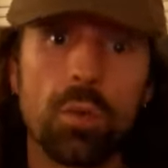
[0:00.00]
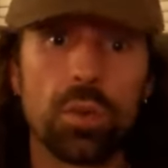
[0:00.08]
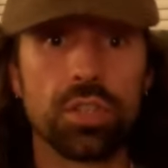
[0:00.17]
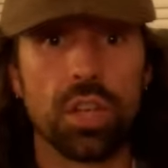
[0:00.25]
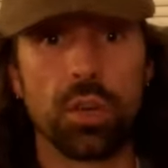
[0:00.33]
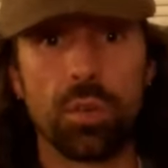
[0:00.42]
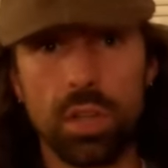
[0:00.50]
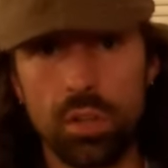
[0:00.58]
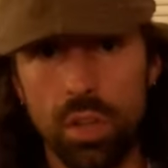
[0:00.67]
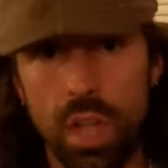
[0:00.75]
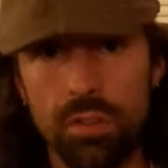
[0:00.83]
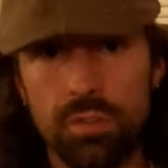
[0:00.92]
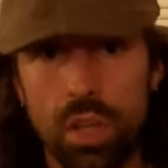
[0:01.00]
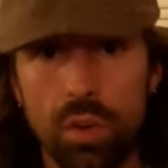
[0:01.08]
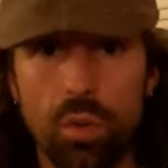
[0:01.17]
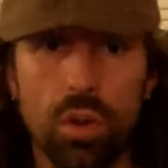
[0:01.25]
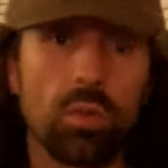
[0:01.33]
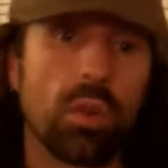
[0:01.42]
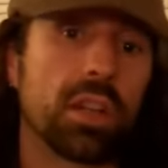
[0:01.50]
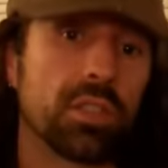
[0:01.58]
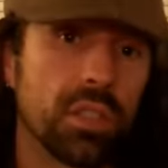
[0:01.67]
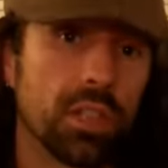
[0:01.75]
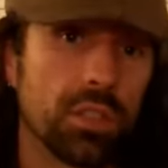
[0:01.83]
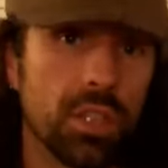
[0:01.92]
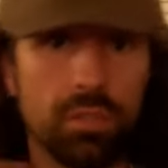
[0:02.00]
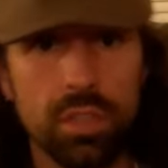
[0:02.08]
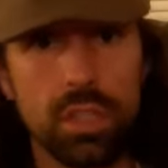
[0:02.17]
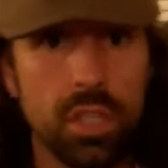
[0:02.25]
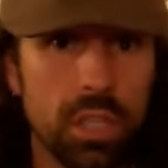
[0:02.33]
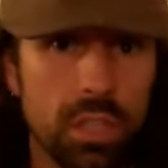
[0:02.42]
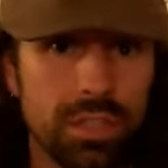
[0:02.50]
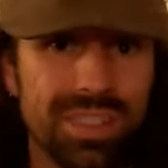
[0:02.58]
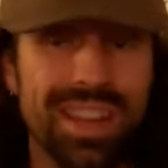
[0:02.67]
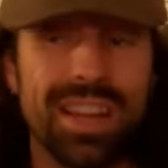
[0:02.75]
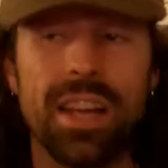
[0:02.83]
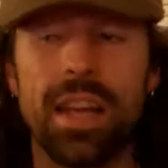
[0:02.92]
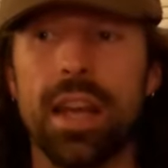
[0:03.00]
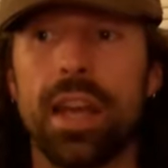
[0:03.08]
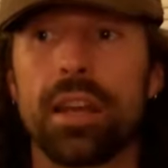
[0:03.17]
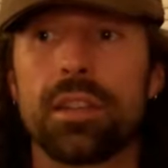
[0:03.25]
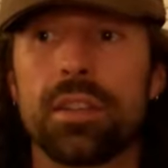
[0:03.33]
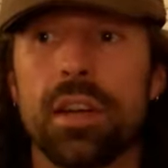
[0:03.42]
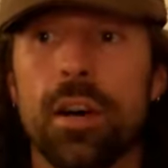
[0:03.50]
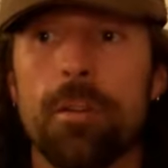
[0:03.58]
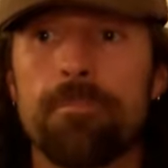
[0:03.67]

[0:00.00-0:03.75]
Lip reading: regenerateyourlife.org, where I sell DVDs, and